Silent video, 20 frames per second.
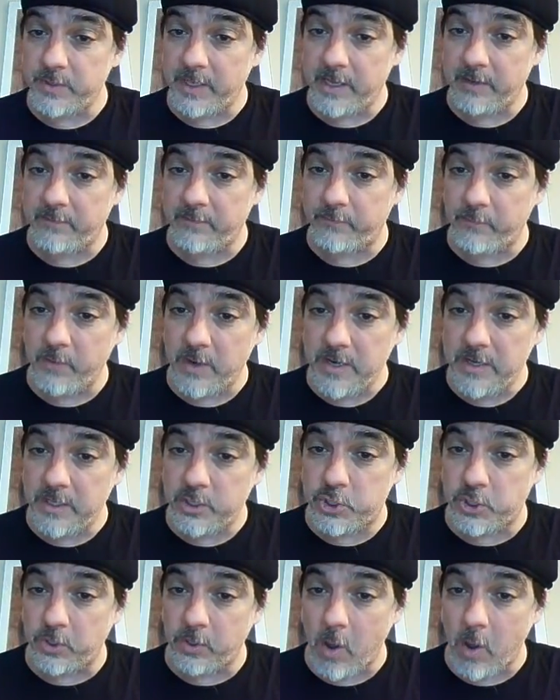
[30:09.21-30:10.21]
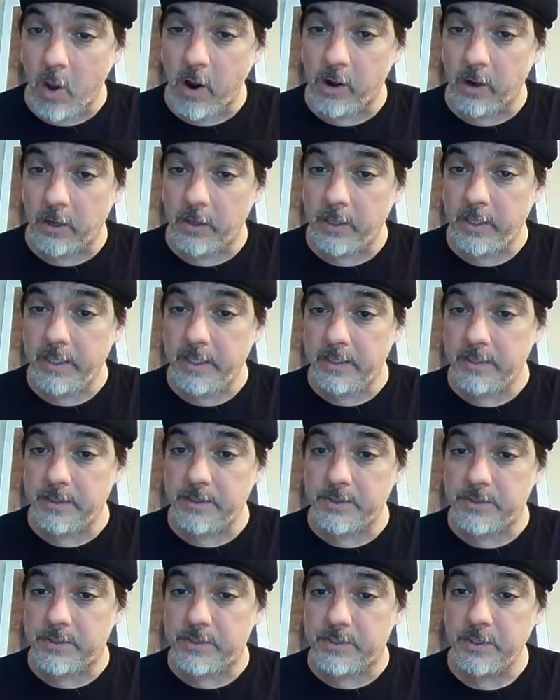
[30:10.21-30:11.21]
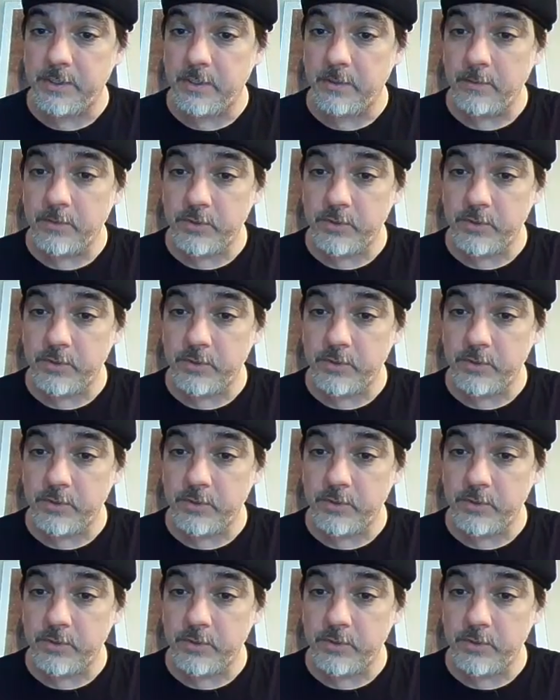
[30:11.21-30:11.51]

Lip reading: So that initial R is